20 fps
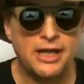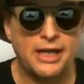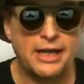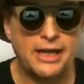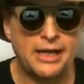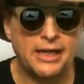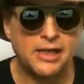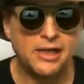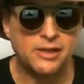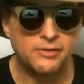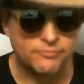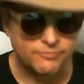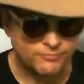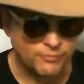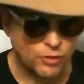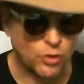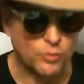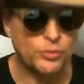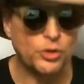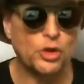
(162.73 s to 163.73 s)
and
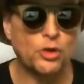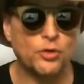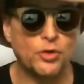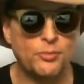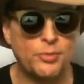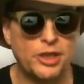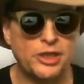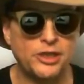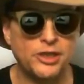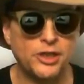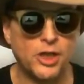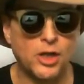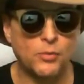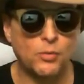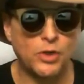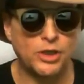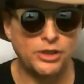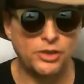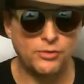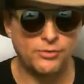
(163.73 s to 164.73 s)
form your own opinion on
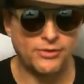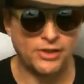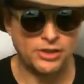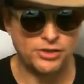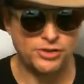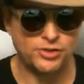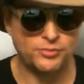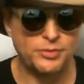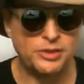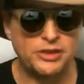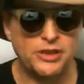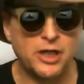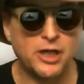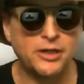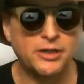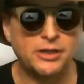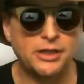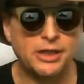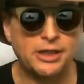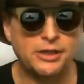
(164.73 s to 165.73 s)
what you think should be
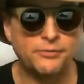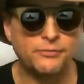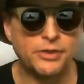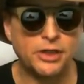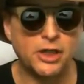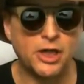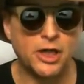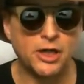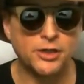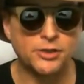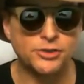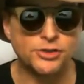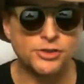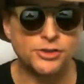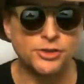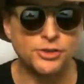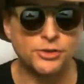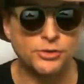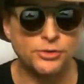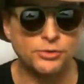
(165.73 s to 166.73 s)
done in regards
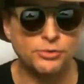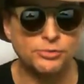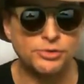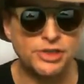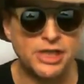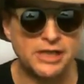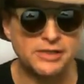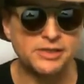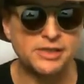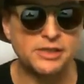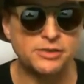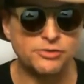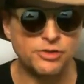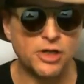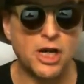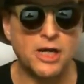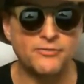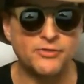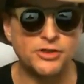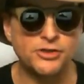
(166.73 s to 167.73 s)
to testing
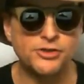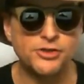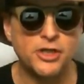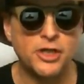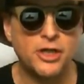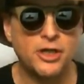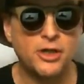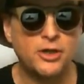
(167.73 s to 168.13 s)
drivers